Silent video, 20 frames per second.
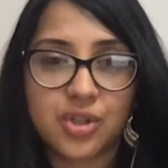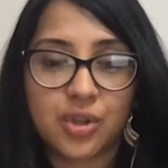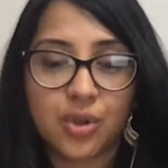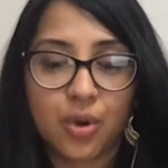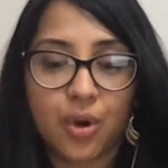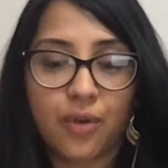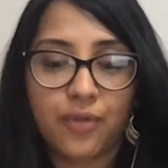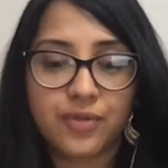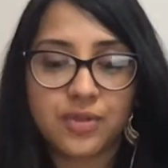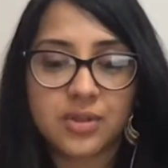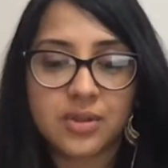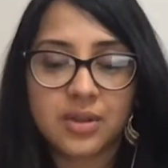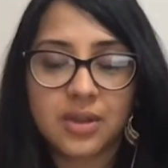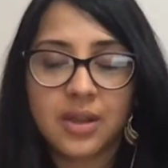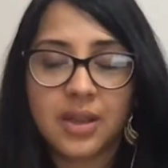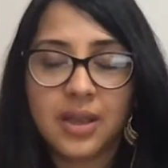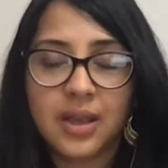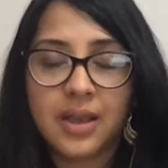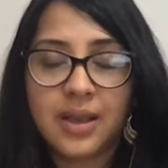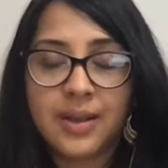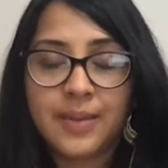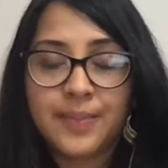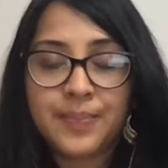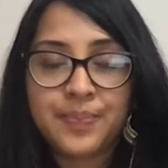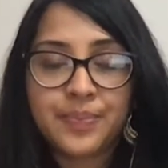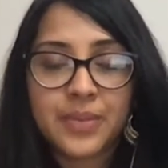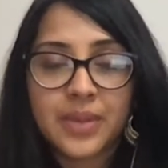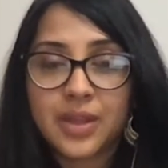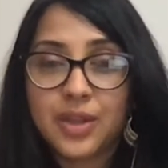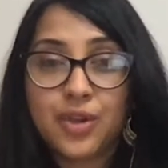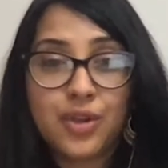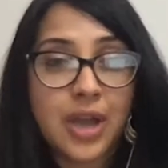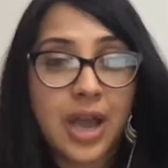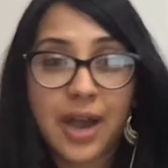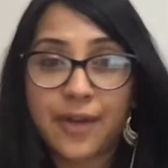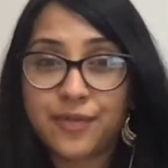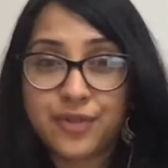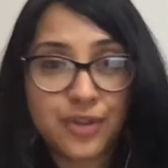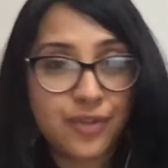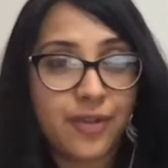you
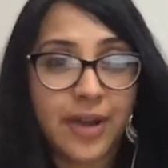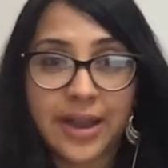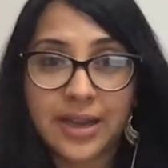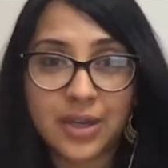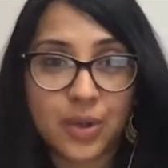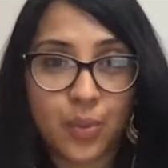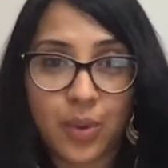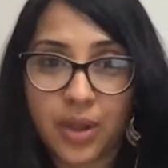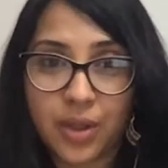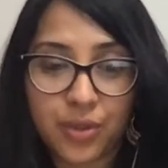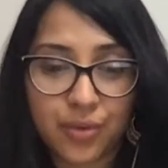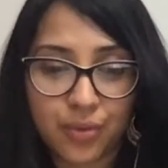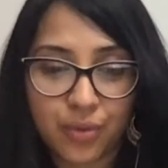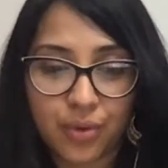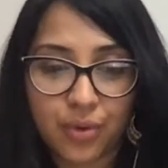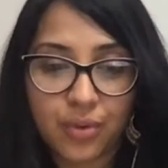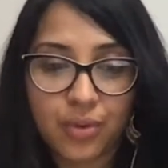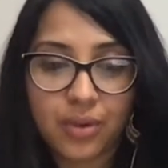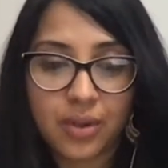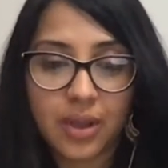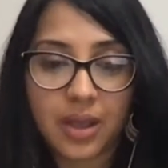have to find a way through